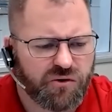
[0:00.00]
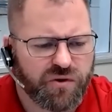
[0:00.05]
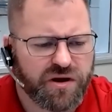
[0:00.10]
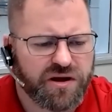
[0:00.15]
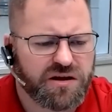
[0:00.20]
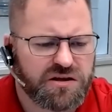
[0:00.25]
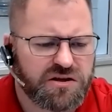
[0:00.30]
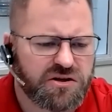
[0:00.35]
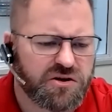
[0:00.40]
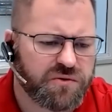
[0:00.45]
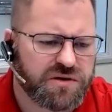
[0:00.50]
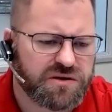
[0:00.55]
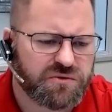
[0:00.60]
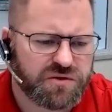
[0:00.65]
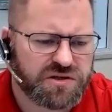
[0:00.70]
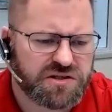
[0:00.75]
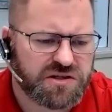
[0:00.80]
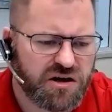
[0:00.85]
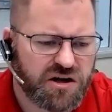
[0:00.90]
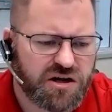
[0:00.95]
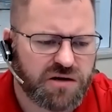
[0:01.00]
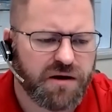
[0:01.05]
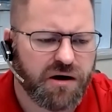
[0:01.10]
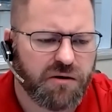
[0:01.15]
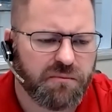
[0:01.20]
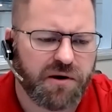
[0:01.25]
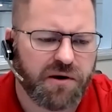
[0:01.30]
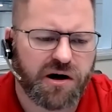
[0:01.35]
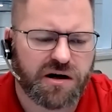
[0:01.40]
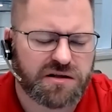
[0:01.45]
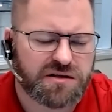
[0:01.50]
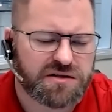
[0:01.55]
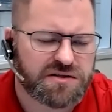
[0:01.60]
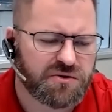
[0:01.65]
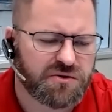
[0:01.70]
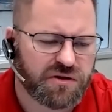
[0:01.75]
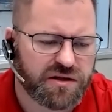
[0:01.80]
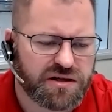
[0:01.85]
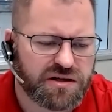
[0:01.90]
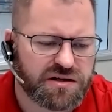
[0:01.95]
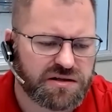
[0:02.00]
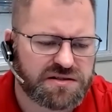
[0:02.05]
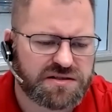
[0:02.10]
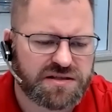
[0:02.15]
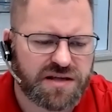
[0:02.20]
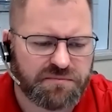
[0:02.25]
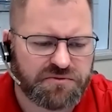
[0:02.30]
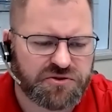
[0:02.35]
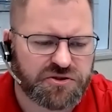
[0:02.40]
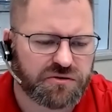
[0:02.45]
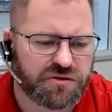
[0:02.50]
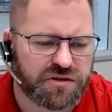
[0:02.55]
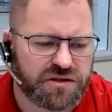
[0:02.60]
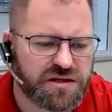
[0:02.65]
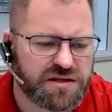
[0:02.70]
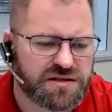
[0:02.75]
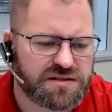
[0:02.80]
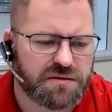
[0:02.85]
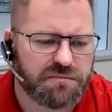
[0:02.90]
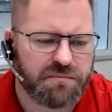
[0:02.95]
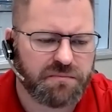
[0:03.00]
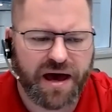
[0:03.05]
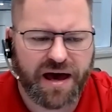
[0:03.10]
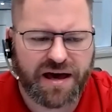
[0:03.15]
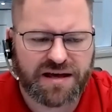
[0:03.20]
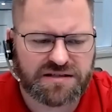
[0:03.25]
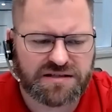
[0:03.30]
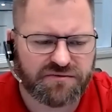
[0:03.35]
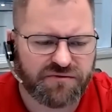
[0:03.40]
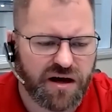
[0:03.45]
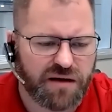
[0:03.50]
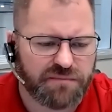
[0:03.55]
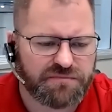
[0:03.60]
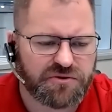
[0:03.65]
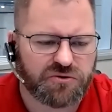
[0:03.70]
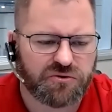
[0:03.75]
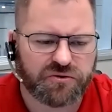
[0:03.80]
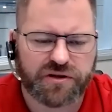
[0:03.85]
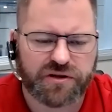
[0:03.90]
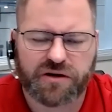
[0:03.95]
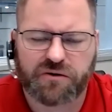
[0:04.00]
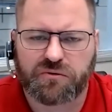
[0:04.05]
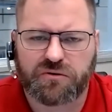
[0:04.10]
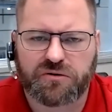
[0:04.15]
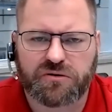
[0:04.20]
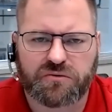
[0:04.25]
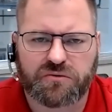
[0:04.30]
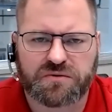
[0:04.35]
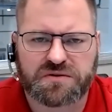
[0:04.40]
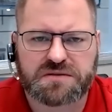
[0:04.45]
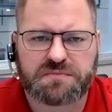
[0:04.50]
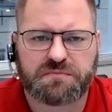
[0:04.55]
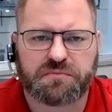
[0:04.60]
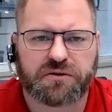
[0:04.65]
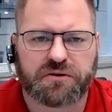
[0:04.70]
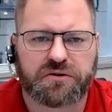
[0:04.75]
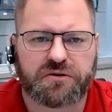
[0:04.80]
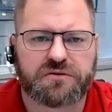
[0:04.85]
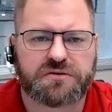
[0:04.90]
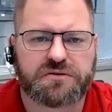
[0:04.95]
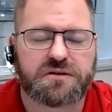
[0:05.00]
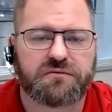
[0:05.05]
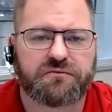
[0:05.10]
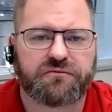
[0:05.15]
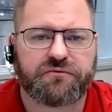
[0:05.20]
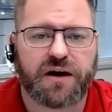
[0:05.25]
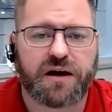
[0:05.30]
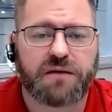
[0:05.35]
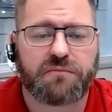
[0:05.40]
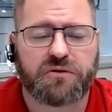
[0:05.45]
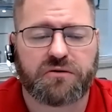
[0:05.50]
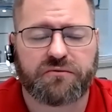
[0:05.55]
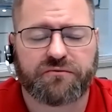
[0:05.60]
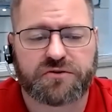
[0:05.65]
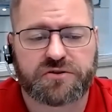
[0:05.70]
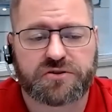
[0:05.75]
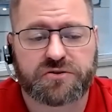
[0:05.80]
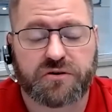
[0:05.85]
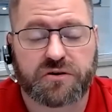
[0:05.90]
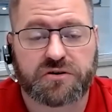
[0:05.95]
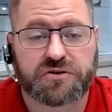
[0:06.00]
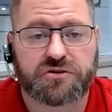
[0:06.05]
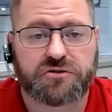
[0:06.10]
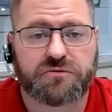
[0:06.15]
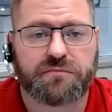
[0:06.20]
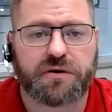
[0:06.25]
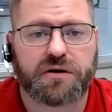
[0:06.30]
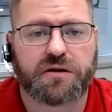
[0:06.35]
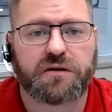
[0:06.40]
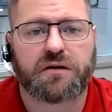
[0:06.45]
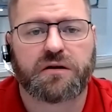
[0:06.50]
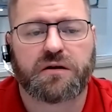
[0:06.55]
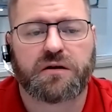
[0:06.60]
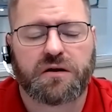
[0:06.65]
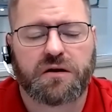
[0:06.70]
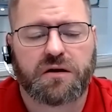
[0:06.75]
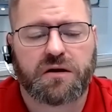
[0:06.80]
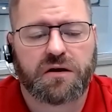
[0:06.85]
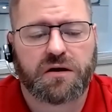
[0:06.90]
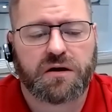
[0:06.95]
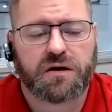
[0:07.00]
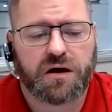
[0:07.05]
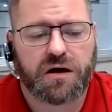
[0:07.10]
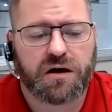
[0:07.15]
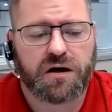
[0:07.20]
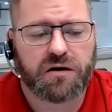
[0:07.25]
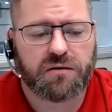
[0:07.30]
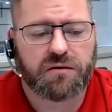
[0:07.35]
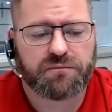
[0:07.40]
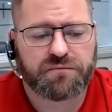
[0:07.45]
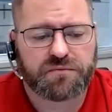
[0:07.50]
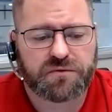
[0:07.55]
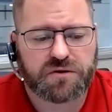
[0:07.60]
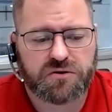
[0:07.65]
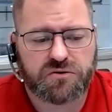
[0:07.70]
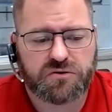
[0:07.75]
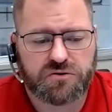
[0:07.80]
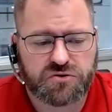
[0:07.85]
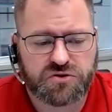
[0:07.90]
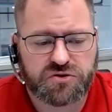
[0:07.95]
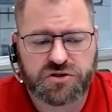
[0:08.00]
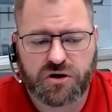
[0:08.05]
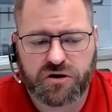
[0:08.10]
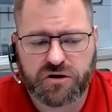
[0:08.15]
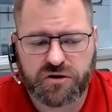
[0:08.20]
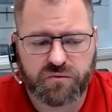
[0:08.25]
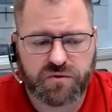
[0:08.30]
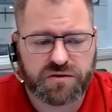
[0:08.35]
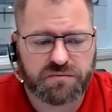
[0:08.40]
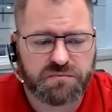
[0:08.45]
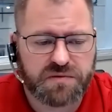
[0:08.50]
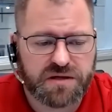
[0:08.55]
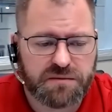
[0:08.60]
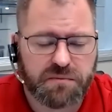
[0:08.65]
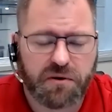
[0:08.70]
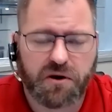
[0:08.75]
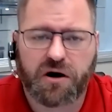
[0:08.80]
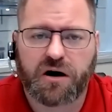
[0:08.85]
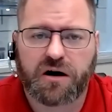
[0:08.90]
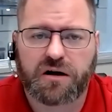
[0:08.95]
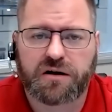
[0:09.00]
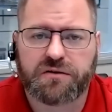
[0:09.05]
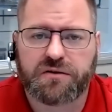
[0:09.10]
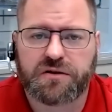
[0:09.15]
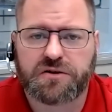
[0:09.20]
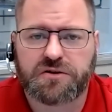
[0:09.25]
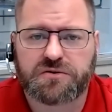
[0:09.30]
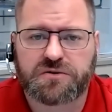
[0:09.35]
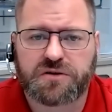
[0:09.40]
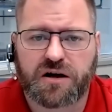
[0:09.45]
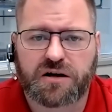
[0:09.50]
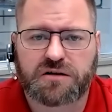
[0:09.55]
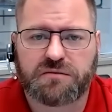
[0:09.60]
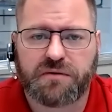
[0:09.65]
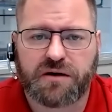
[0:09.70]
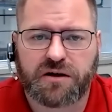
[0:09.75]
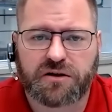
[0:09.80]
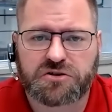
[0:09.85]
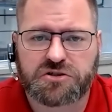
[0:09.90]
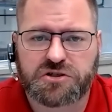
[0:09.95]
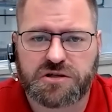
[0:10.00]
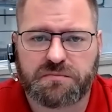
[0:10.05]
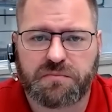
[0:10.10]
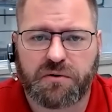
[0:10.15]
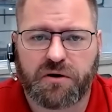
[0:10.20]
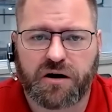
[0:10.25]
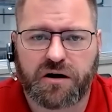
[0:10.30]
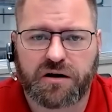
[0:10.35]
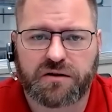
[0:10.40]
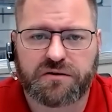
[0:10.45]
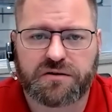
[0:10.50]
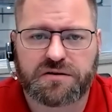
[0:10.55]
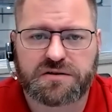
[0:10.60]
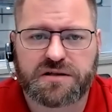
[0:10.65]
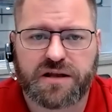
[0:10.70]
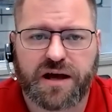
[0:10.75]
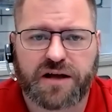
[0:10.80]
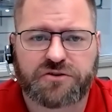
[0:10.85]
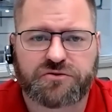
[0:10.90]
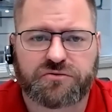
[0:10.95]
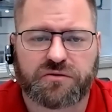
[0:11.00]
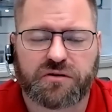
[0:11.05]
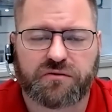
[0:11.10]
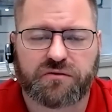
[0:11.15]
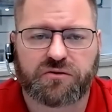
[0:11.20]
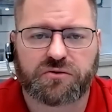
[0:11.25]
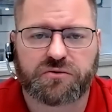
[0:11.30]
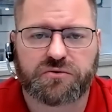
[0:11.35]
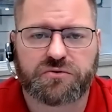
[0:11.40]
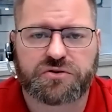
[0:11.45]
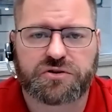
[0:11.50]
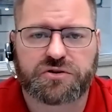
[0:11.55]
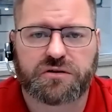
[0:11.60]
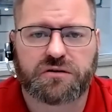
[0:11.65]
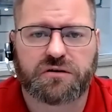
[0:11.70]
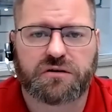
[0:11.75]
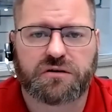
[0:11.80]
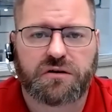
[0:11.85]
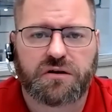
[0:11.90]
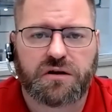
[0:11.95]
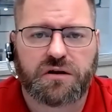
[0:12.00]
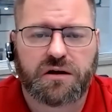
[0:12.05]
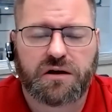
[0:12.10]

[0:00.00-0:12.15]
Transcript: Ray, we talk about PON, so like conceptually it's a passive optical network with splitters and fiber infrastructure, but you started with BPON, and then you talked about GPON and this natural evolution.